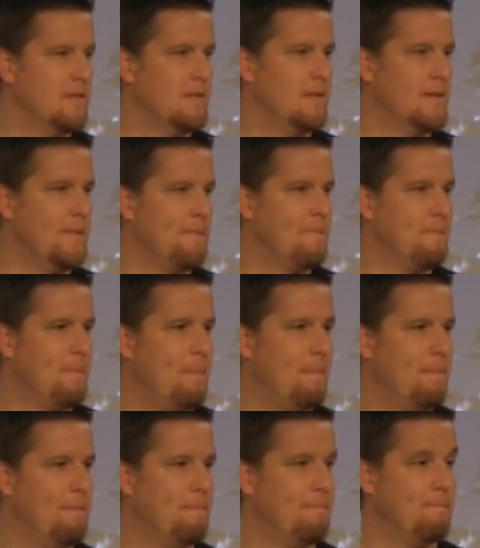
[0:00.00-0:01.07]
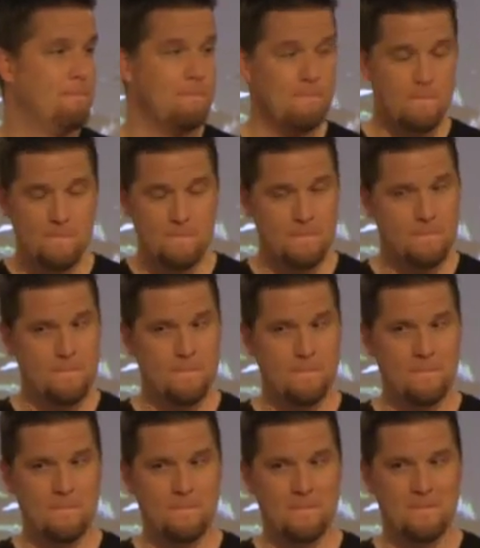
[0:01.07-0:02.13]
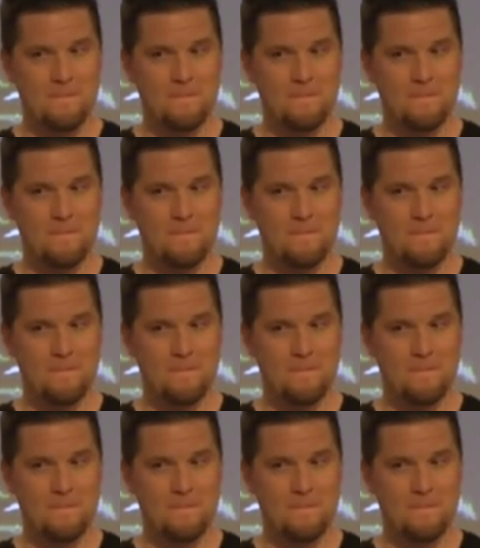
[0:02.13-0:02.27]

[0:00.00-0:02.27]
Nothing is said.